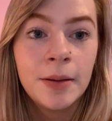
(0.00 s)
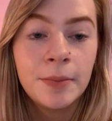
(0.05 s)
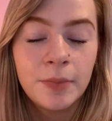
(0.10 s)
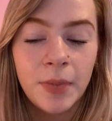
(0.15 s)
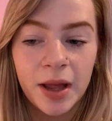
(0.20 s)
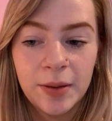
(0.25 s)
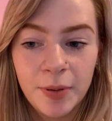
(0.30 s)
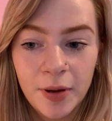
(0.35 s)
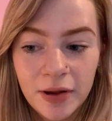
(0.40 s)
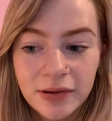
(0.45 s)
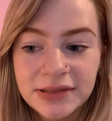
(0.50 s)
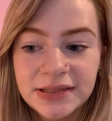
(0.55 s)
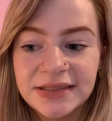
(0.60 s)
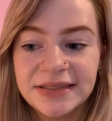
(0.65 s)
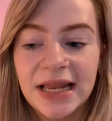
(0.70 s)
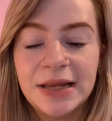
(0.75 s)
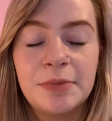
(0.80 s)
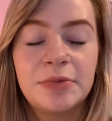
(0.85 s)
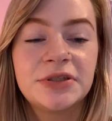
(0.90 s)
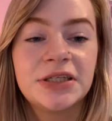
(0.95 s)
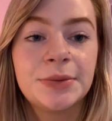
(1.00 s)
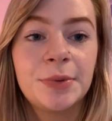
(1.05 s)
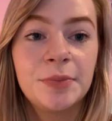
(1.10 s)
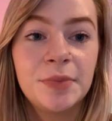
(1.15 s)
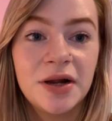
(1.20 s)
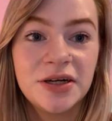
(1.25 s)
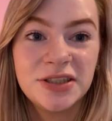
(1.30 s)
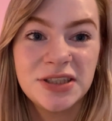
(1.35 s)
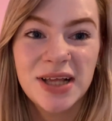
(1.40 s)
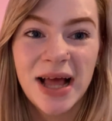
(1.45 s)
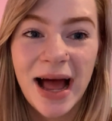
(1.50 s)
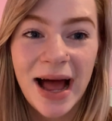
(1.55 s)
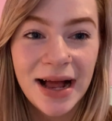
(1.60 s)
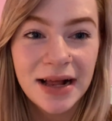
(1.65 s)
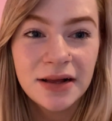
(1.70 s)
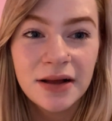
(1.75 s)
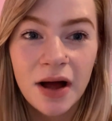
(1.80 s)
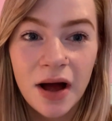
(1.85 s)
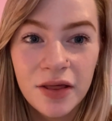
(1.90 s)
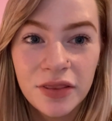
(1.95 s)
my postage labels. At the moment I just
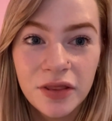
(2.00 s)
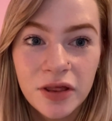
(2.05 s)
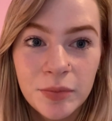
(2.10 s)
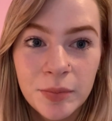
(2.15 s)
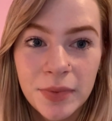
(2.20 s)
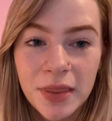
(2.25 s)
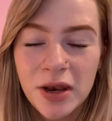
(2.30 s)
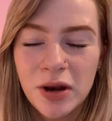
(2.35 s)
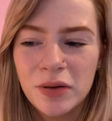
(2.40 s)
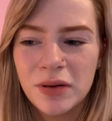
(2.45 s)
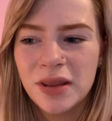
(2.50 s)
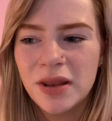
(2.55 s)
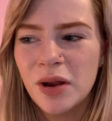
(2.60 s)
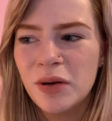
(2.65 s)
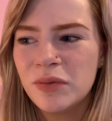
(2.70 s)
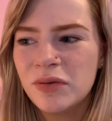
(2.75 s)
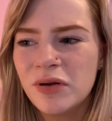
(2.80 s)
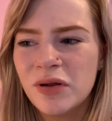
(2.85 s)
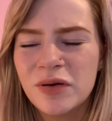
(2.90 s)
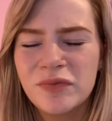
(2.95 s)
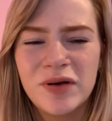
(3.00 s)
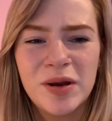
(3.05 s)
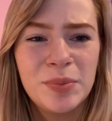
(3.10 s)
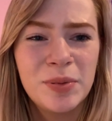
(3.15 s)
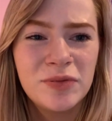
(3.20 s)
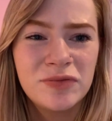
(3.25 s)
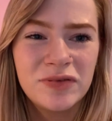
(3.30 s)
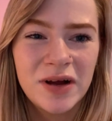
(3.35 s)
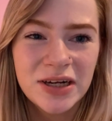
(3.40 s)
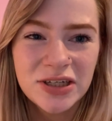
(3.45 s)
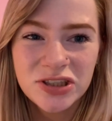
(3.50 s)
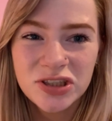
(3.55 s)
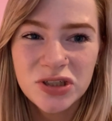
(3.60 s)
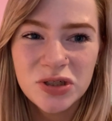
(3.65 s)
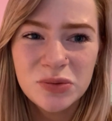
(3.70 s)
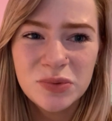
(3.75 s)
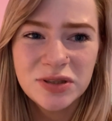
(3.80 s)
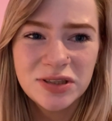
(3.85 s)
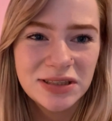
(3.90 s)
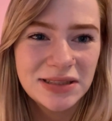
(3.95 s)
hand cut them. They don't look very
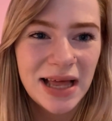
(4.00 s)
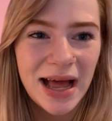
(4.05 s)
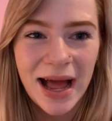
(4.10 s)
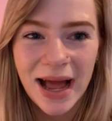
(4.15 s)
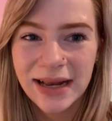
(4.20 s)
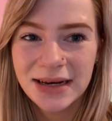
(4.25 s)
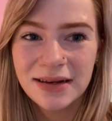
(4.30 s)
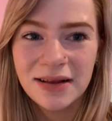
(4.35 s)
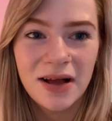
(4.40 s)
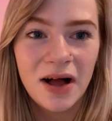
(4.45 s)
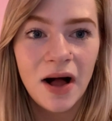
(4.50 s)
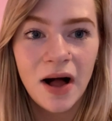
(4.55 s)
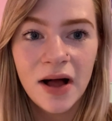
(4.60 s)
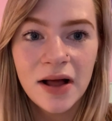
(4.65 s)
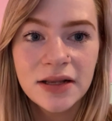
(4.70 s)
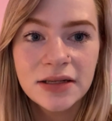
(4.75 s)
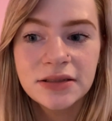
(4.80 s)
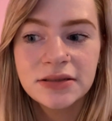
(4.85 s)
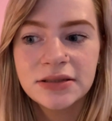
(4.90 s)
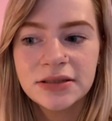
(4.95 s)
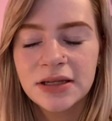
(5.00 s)
professional, which is hand cut.